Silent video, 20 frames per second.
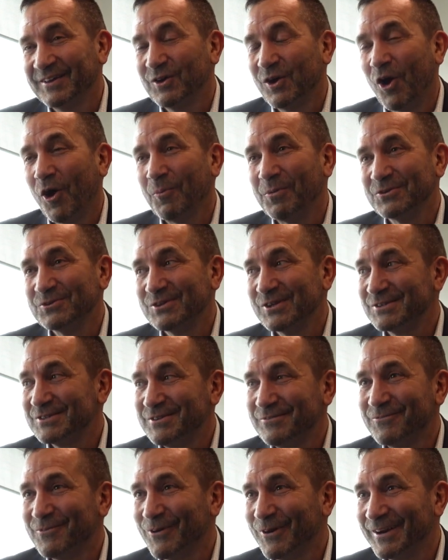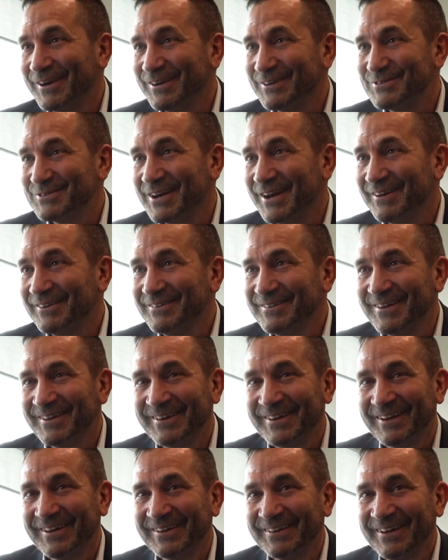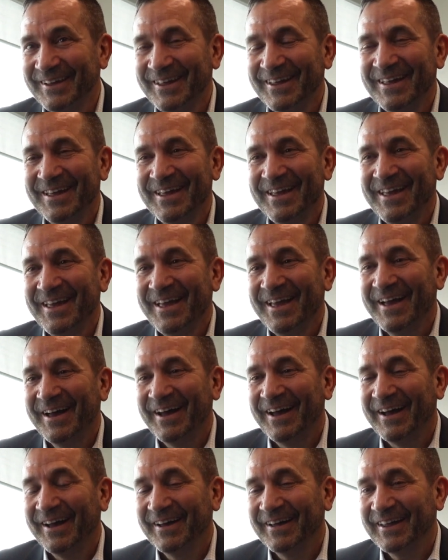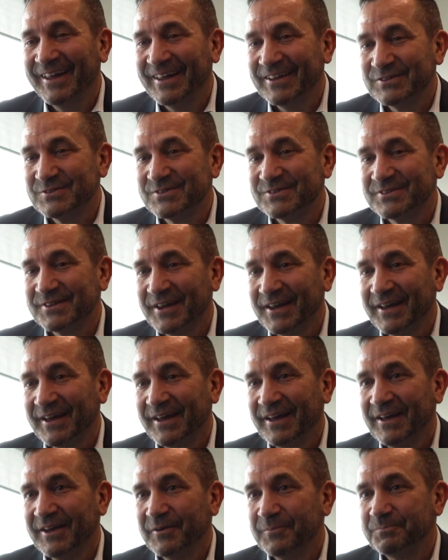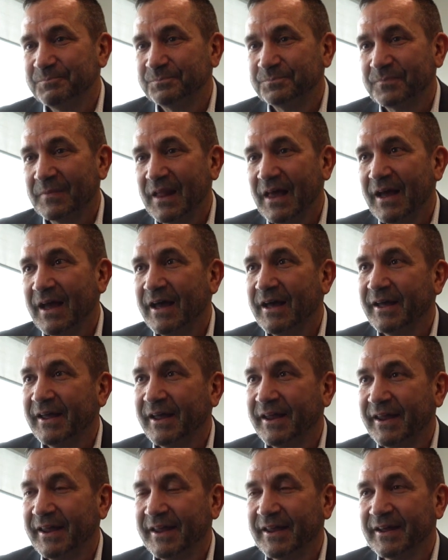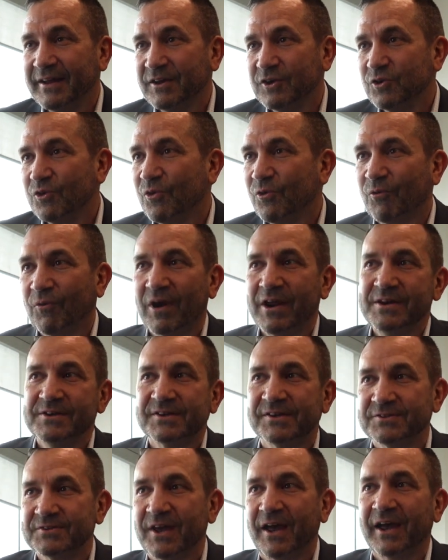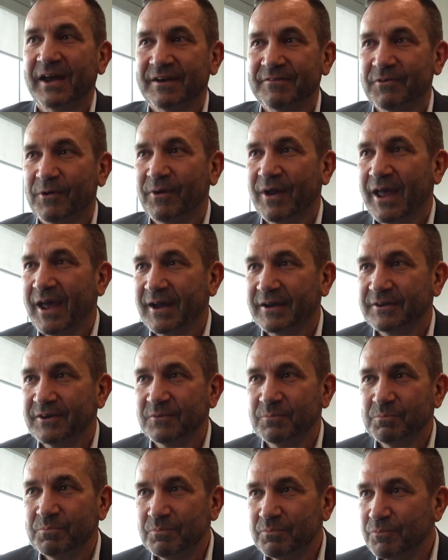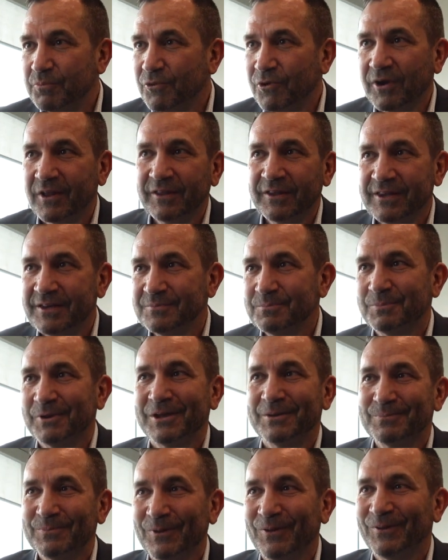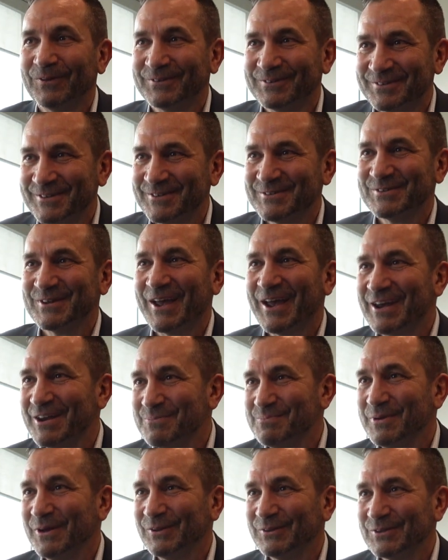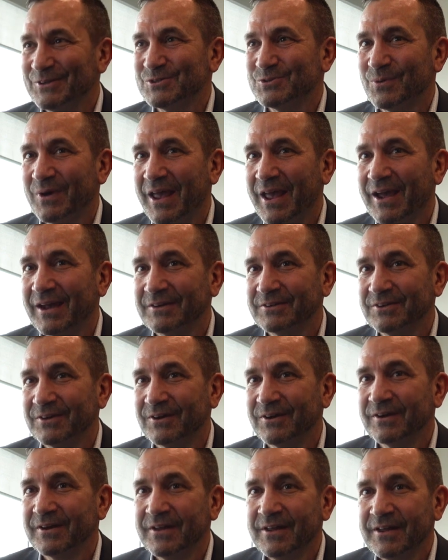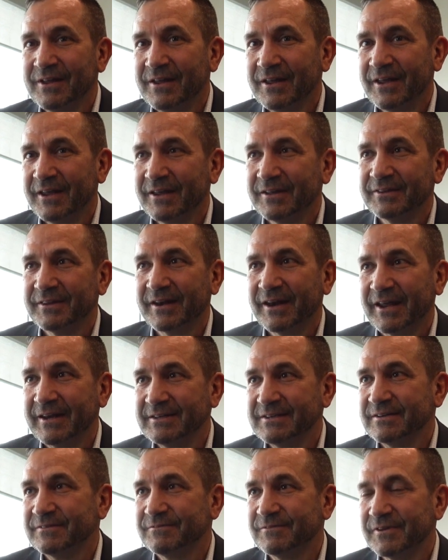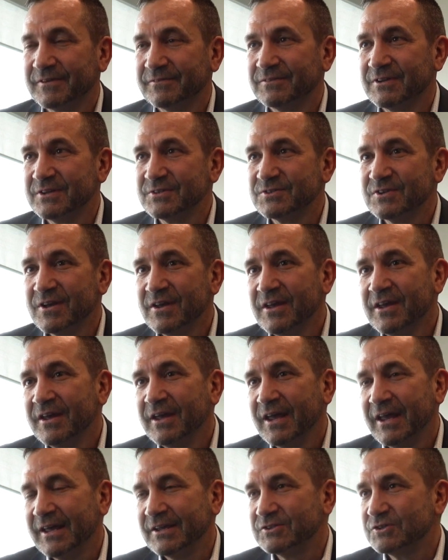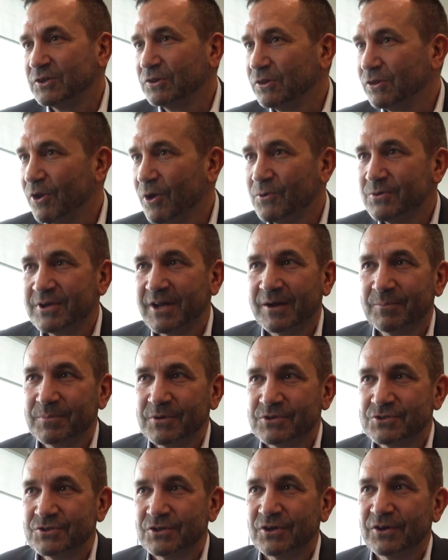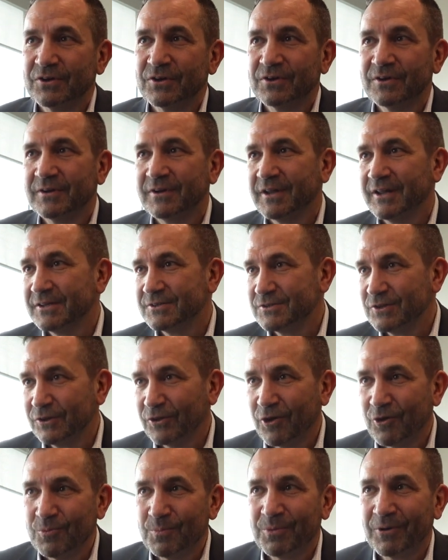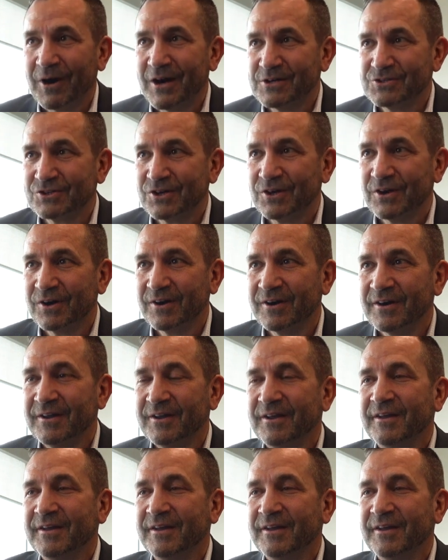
Almost 64 years now, young. It's a great design of a reactor. Brilliant people designed and built this reactor in the 1950s. It's low temperature, it's low pressure.